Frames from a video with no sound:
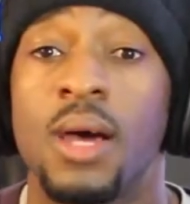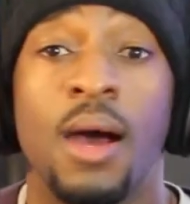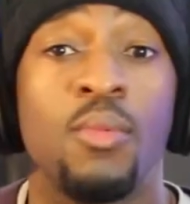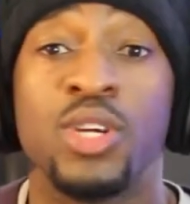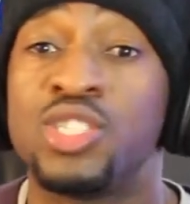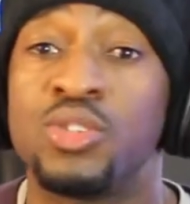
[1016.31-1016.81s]

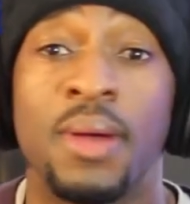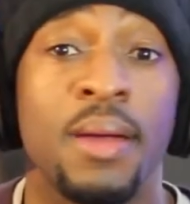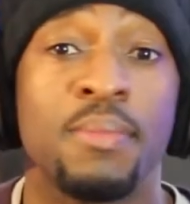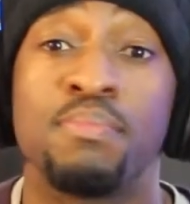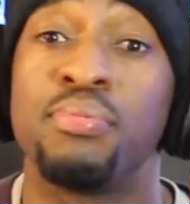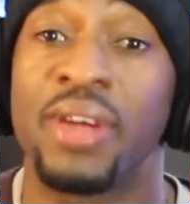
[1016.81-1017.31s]
I'm with you,
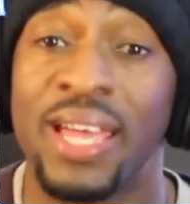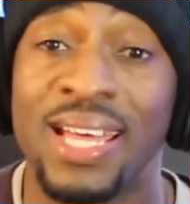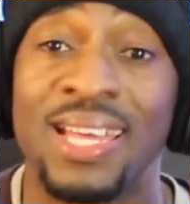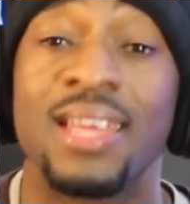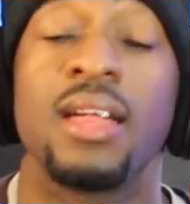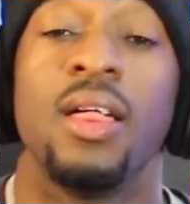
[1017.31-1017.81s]
man.
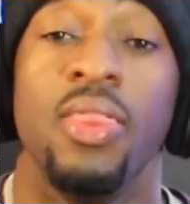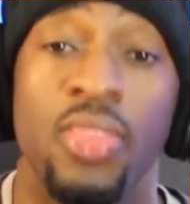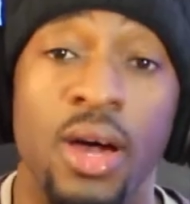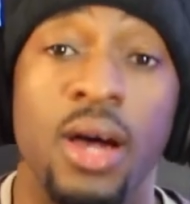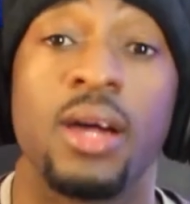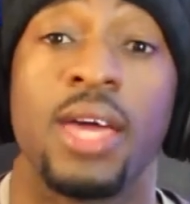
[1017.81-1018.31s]
Bring
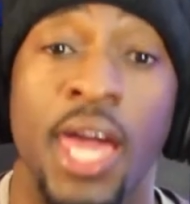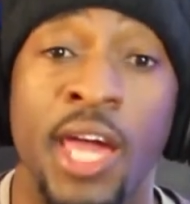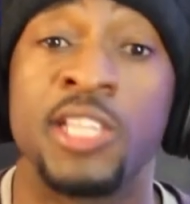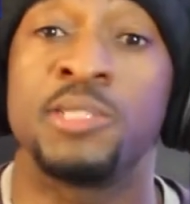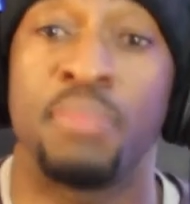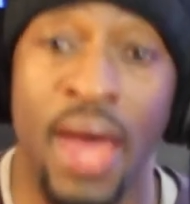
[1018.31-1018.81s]
the
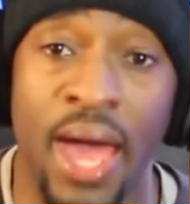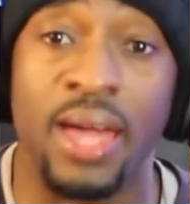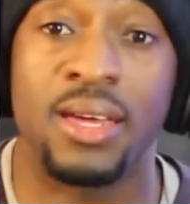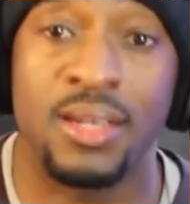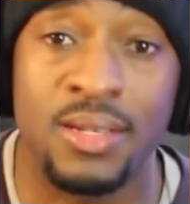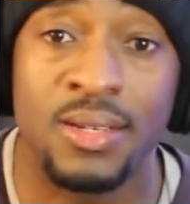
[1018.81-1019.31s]
games
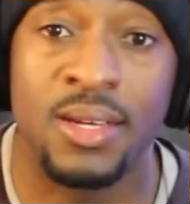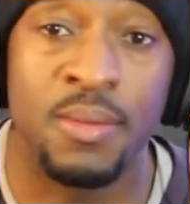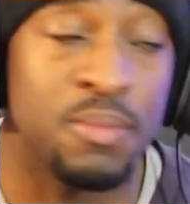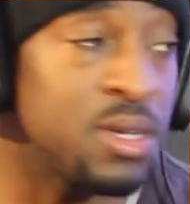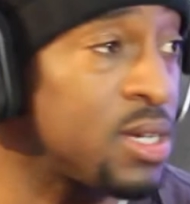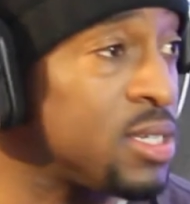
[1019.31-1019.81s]
back.
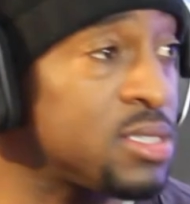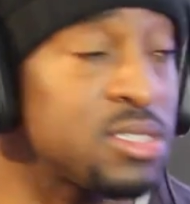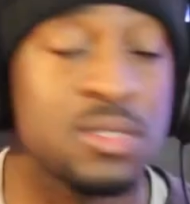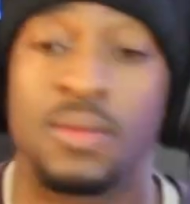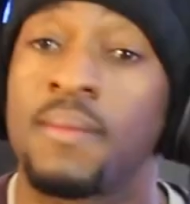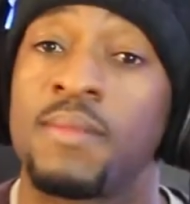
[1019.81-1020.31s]

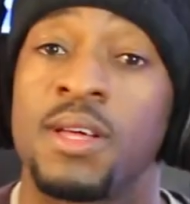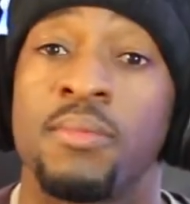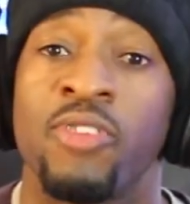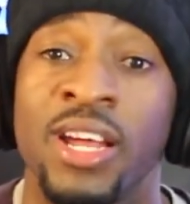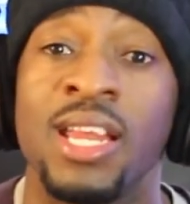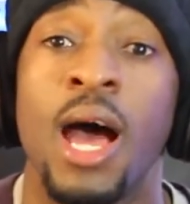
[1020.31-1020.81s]
Because
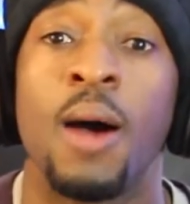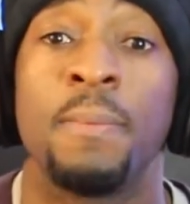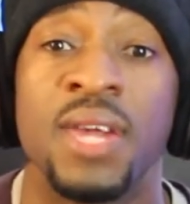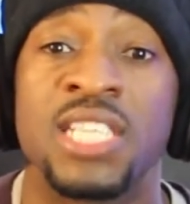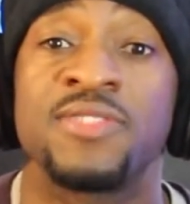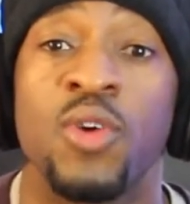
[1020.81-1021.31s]
right now,
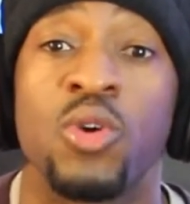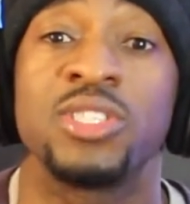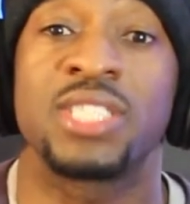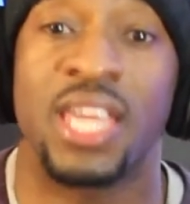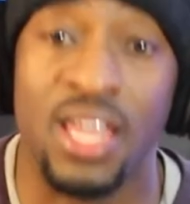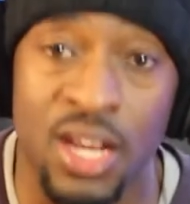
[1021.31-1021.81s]
PS4
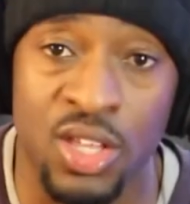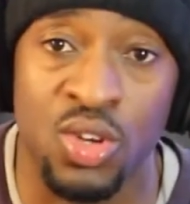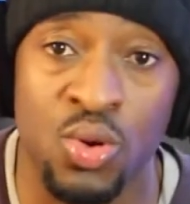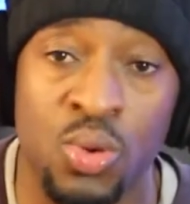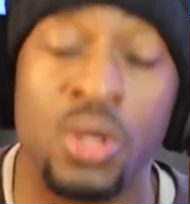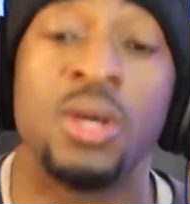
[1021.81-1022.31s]
is killing
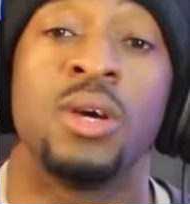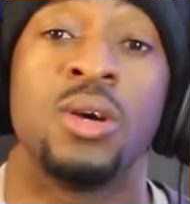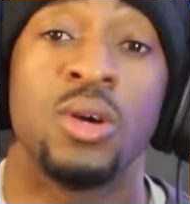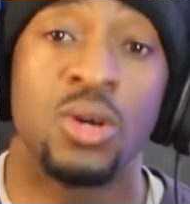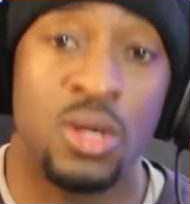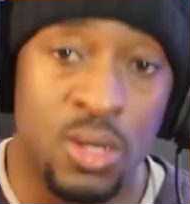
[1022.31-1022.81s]
you
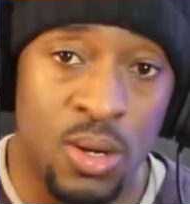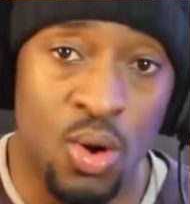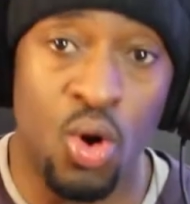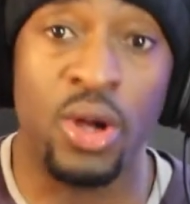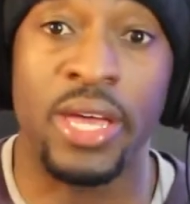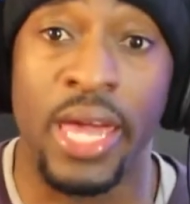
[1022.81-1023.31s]

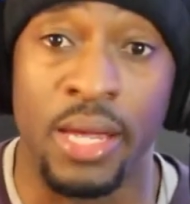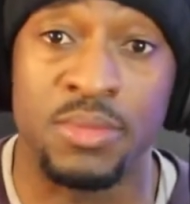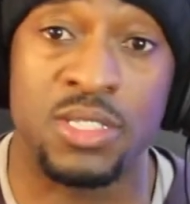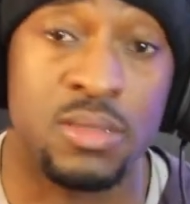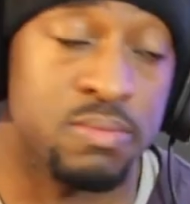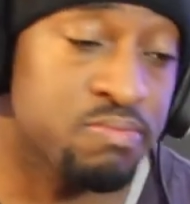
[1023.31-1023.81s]
on
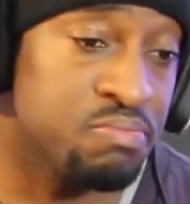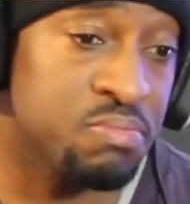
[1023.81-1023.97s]
games.